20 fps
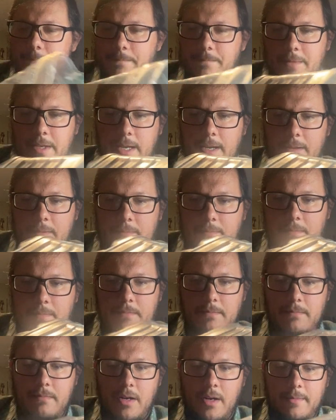Yeah,
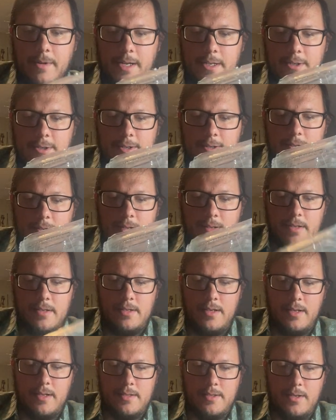pretty much.
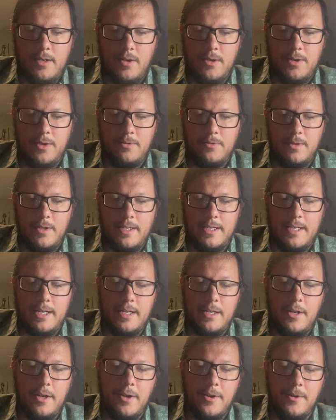That's all you really need
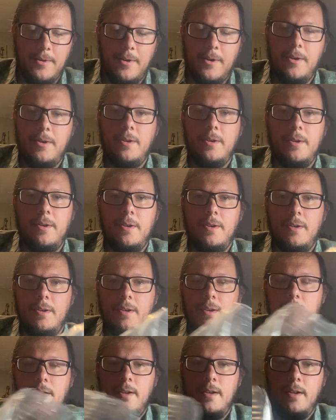to do.
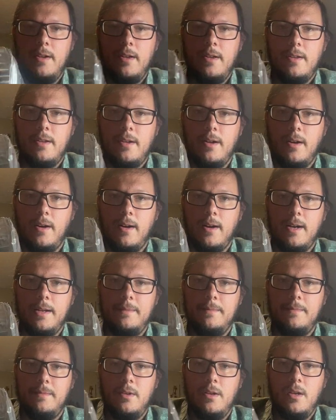All right.
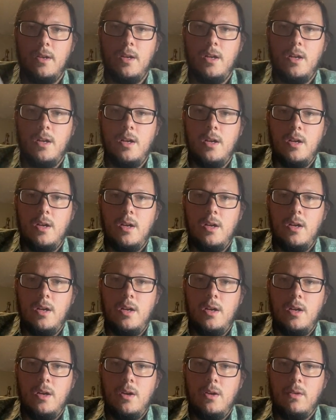
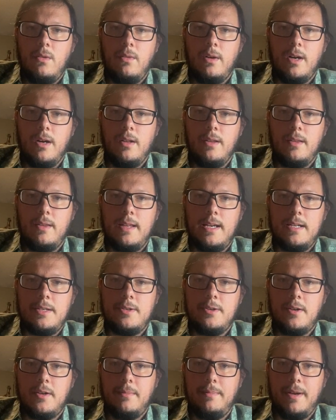Well, that
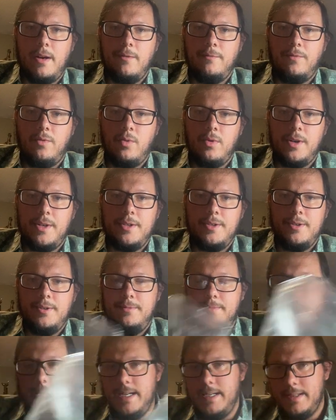took about 42
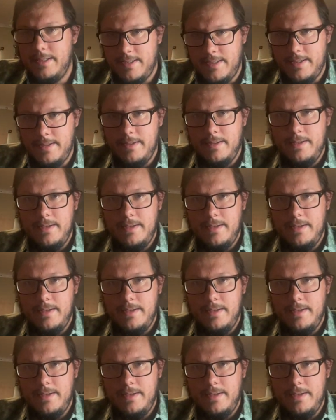minutes.